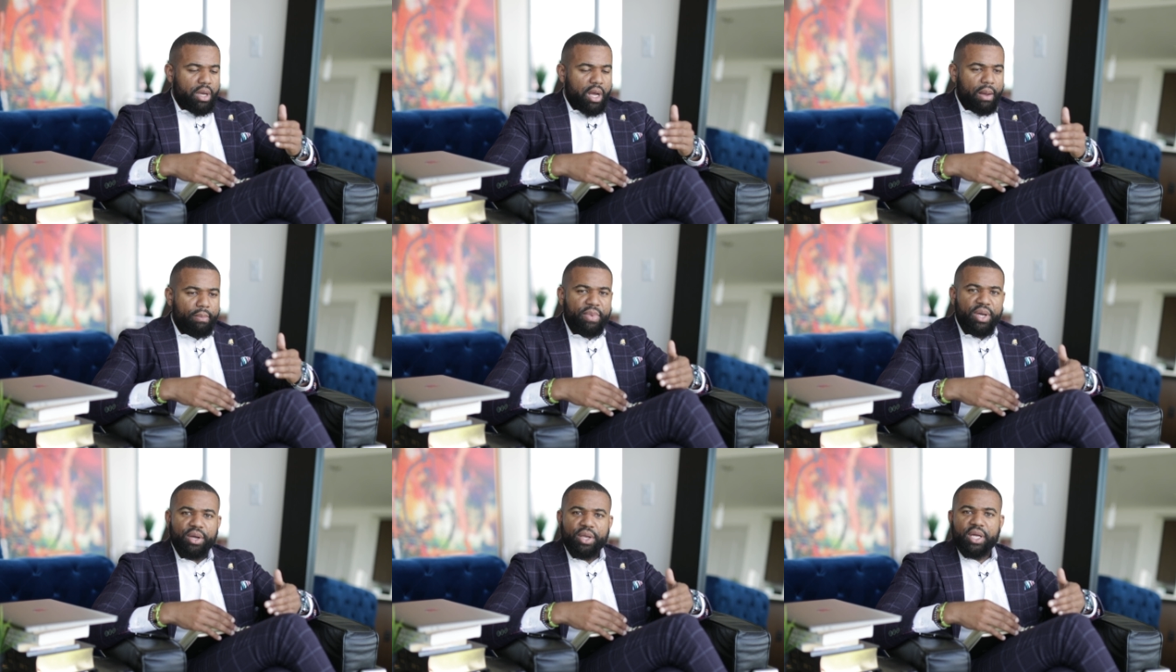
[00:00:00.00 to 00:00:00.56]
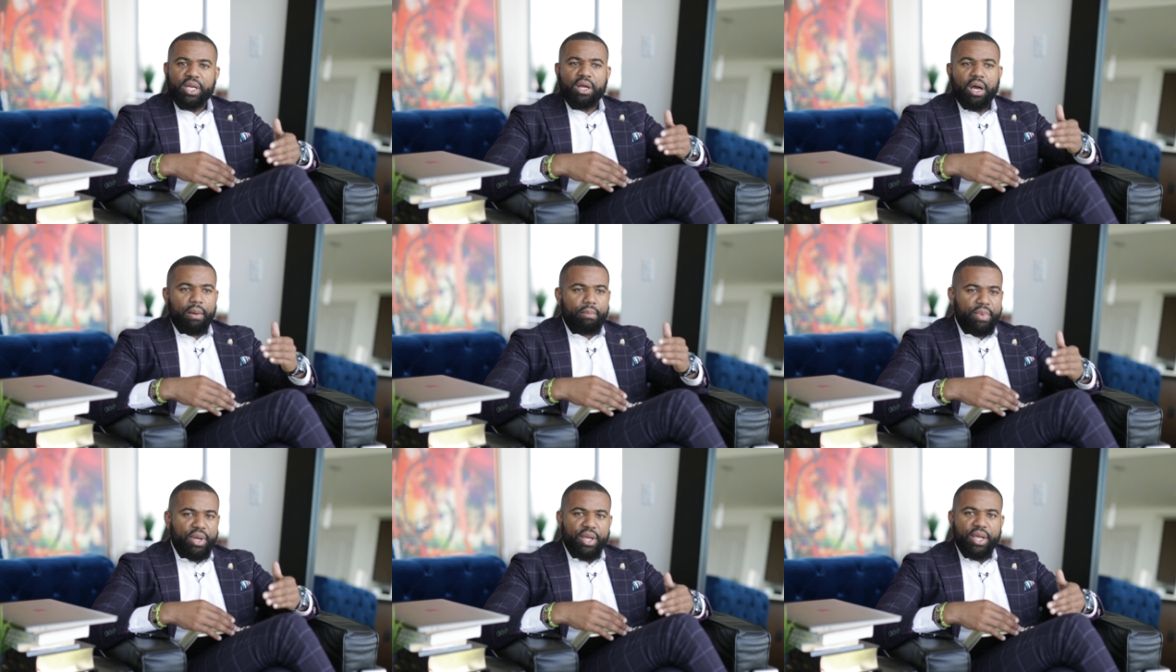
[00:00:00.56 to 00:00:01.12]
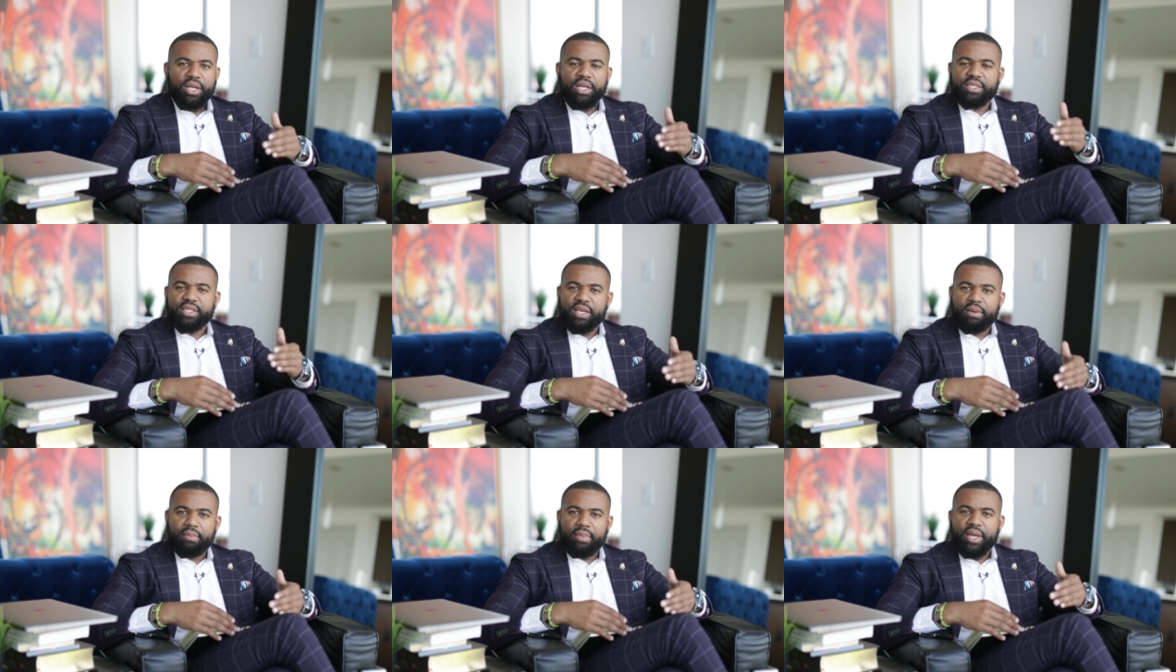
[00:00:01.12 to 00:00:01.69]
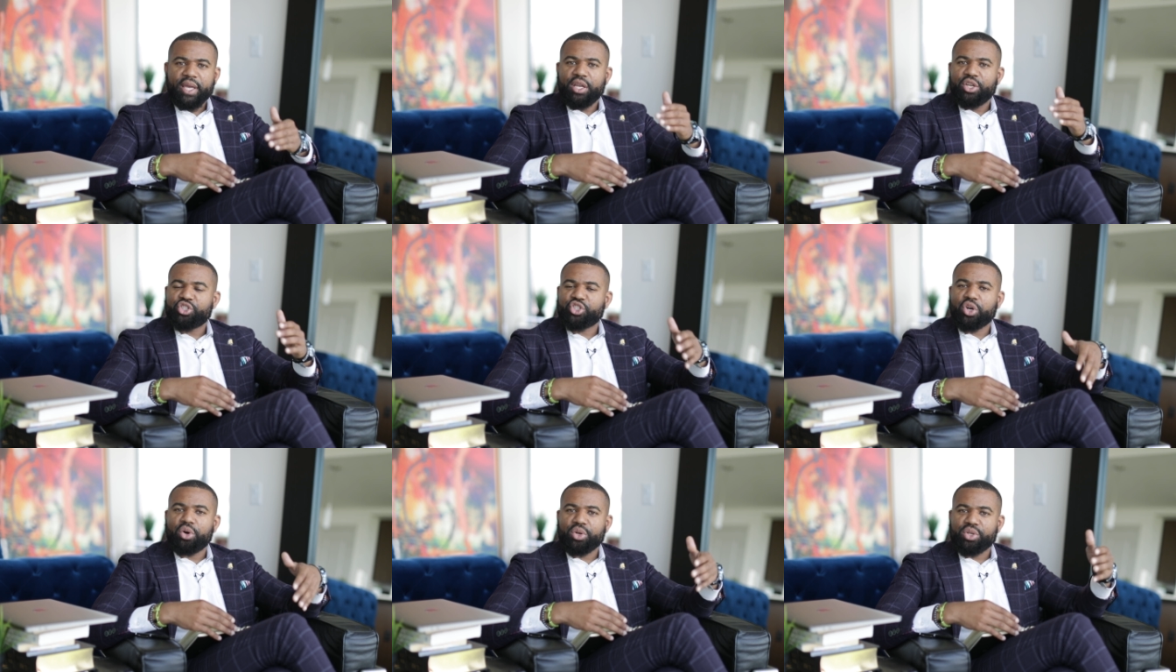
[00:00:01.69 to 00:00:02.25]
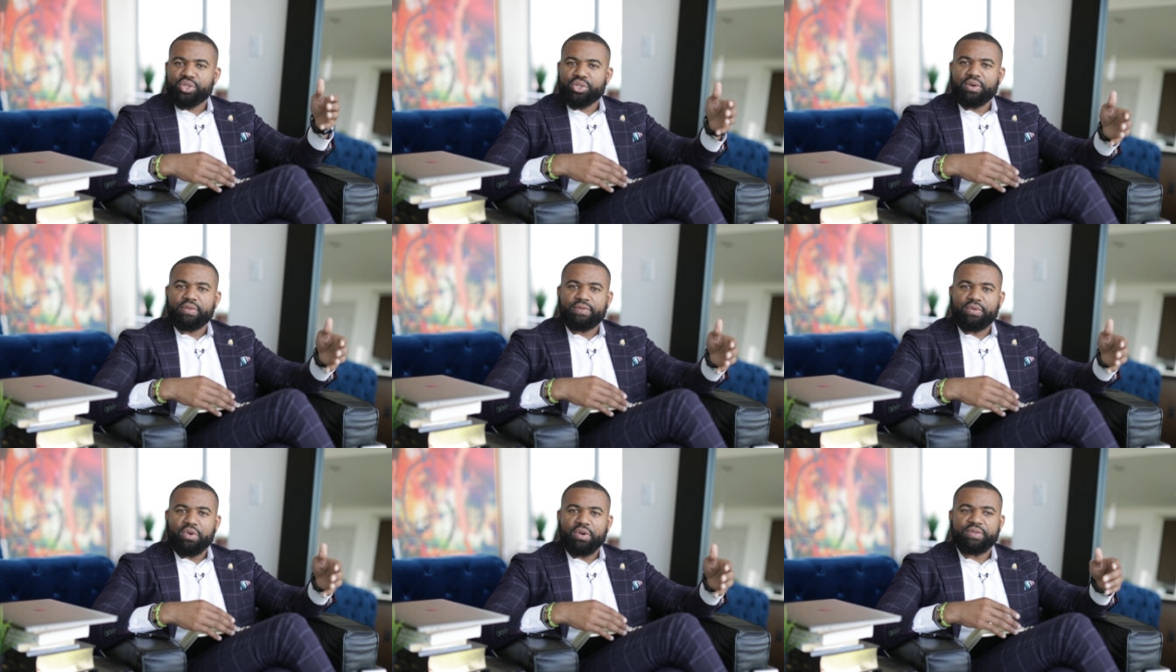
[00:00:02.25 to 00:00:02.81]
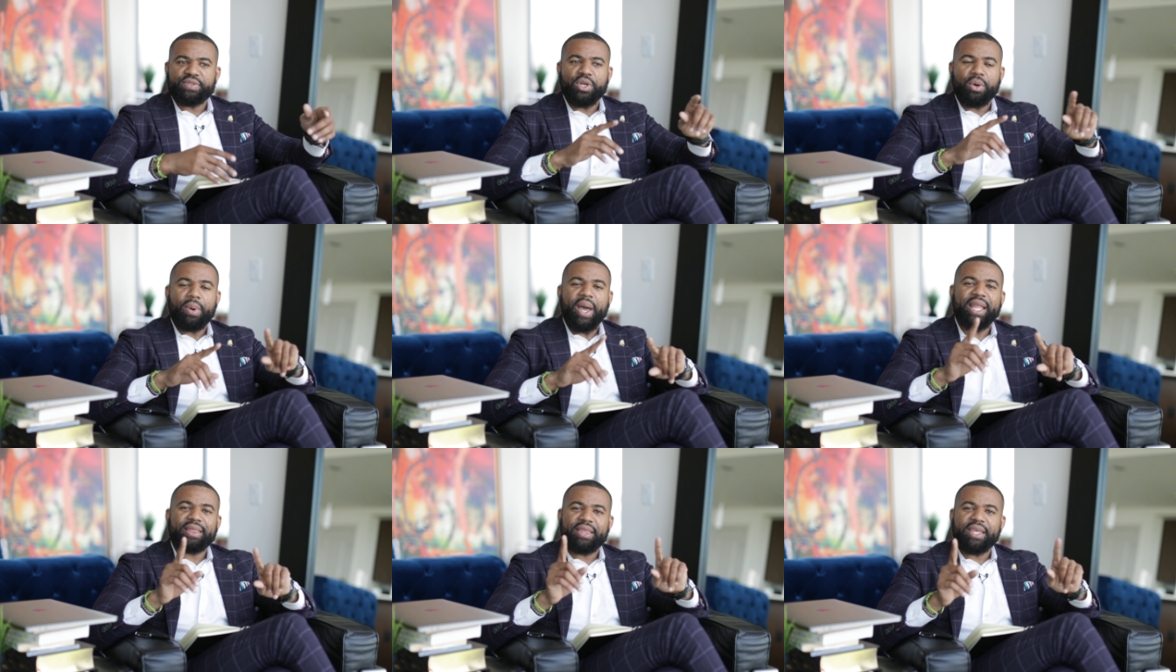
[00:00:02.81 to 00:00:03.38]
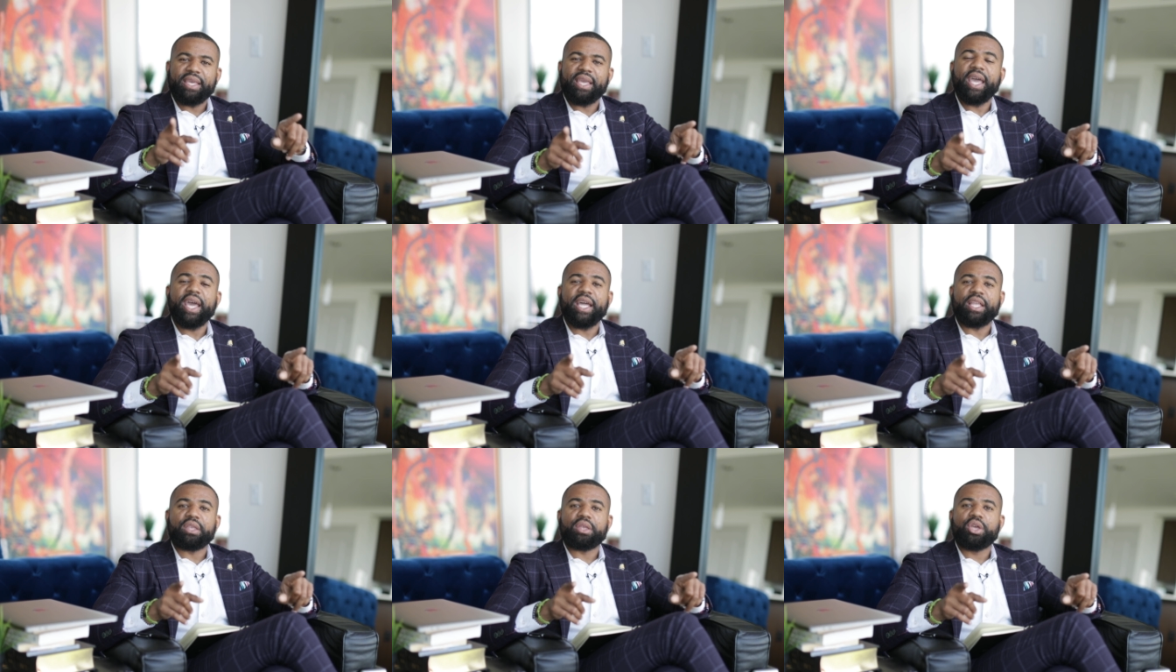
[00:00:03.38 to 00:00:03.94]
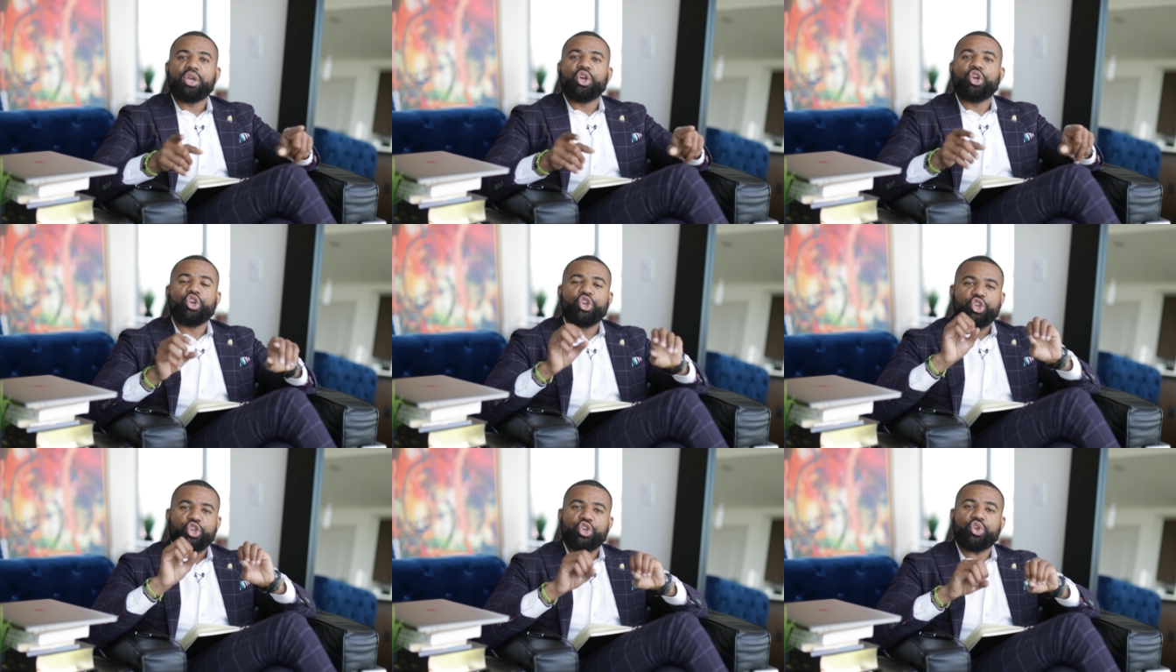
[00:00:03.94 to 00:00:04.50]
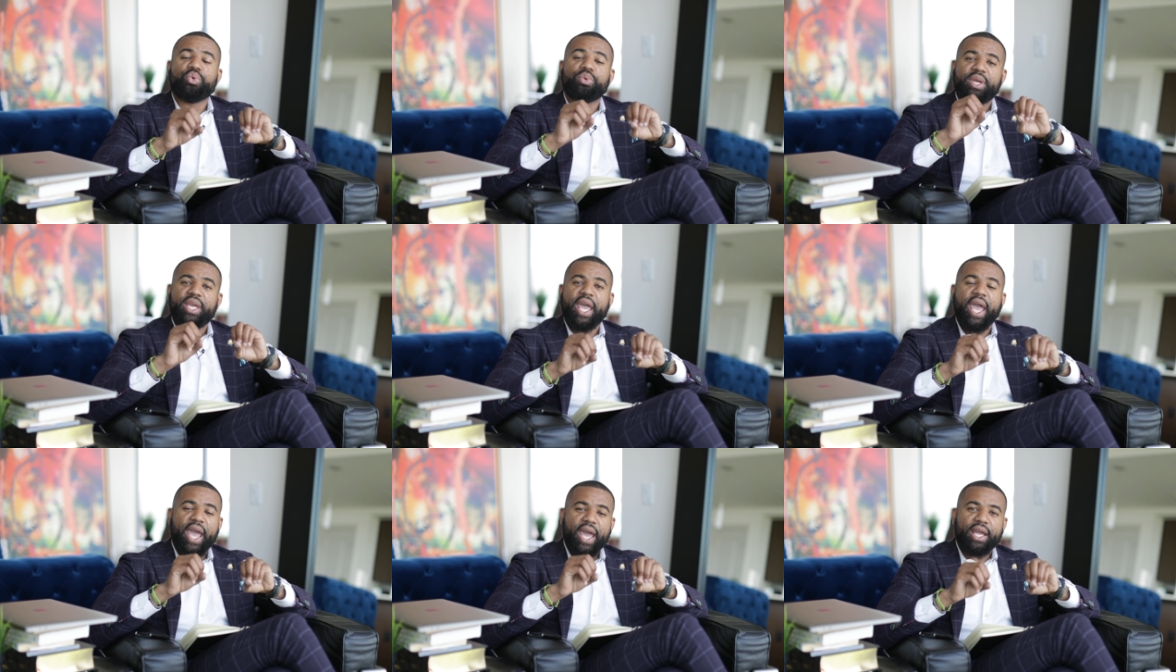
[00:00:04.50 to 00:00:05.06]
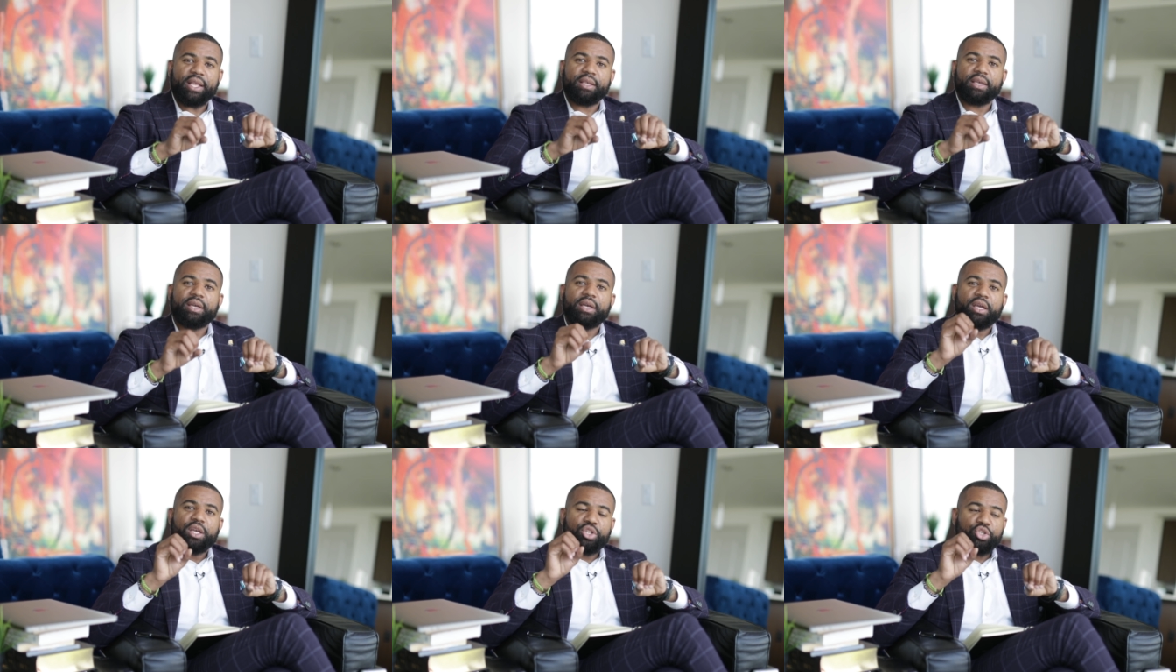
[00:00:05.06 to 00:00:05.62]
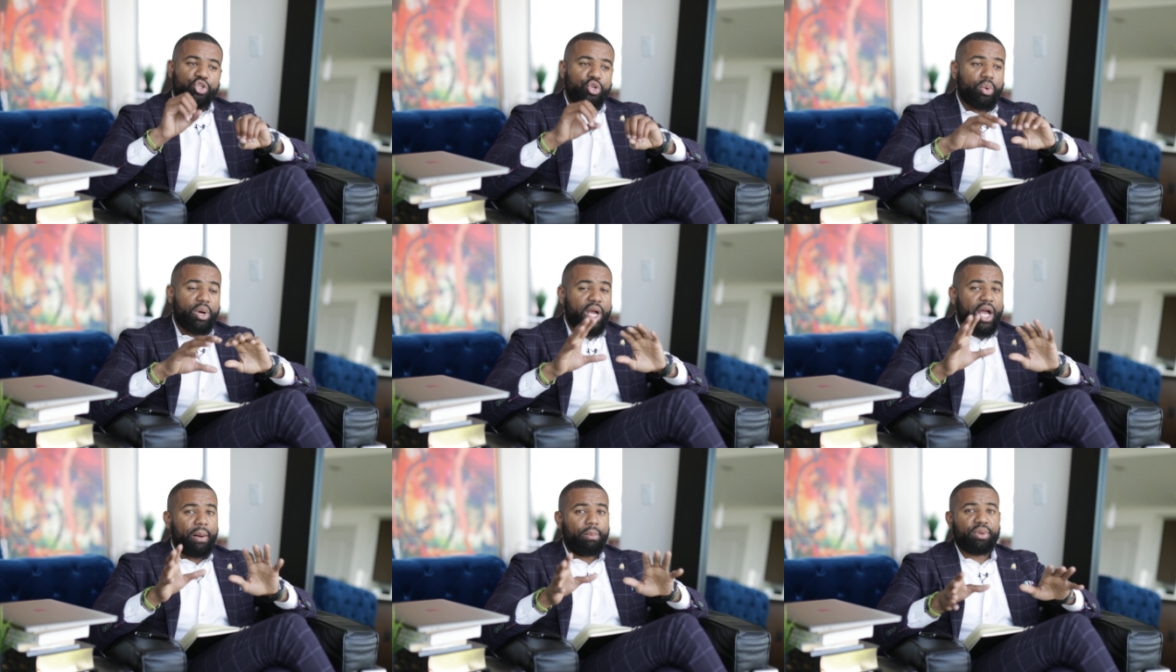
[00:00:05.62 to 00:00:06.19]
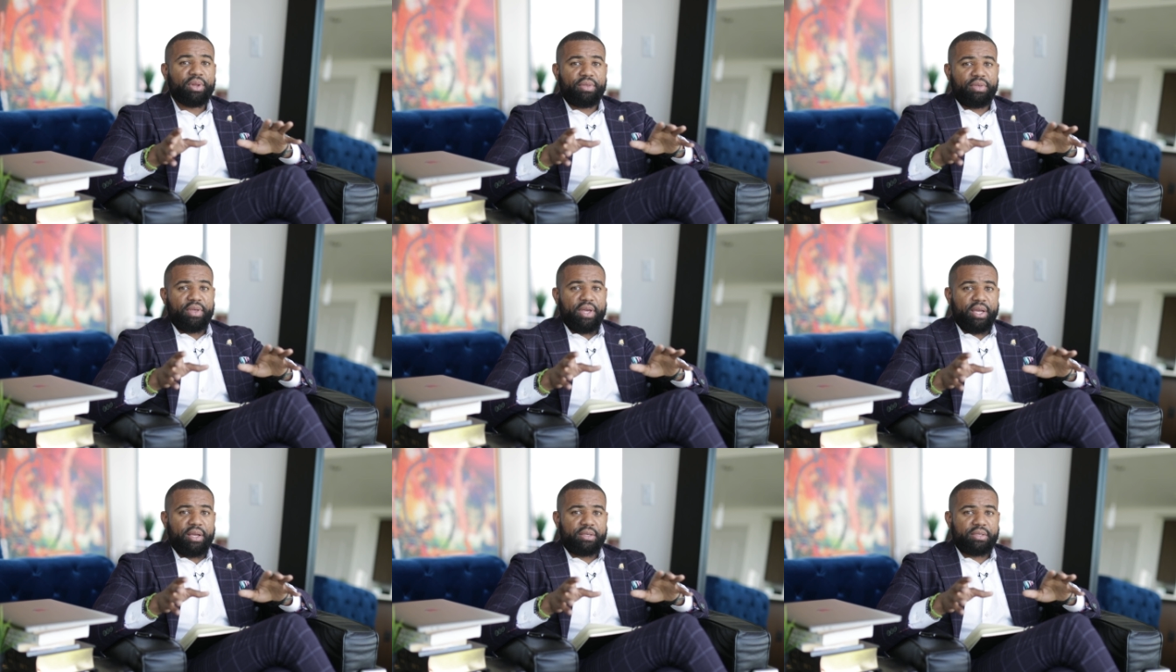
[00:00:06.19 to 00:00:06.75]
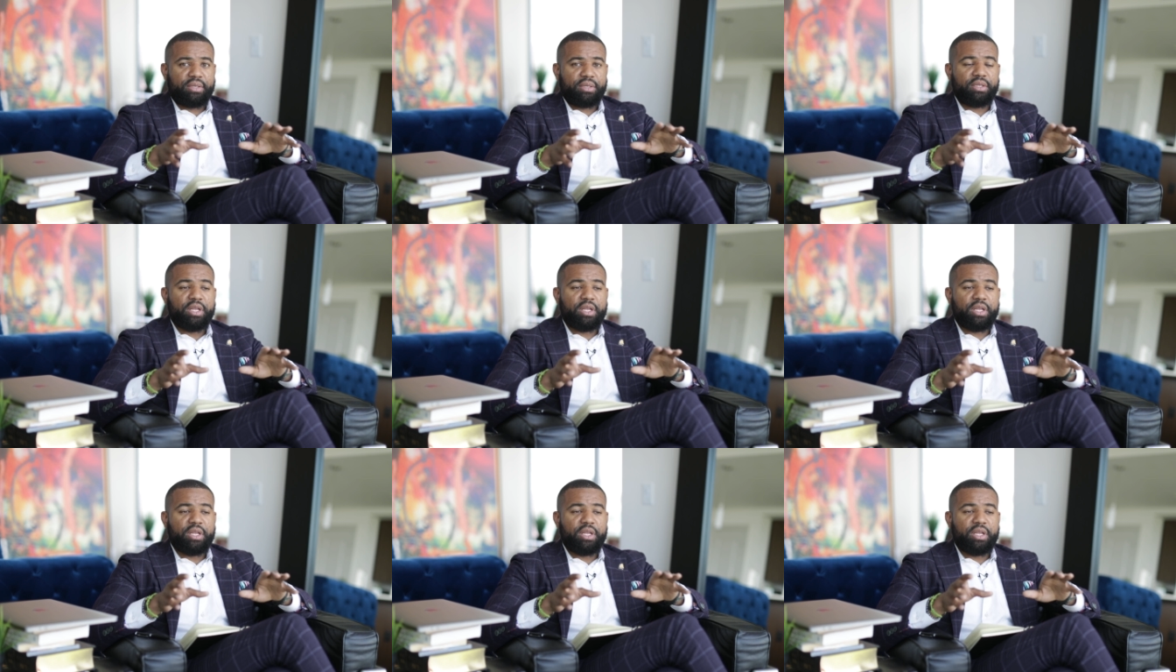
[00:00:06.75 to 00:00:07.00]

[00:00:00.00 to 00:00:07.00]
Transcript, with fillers: a million to 10 million, and so on and so forth. So at the end, you can do a couple of things.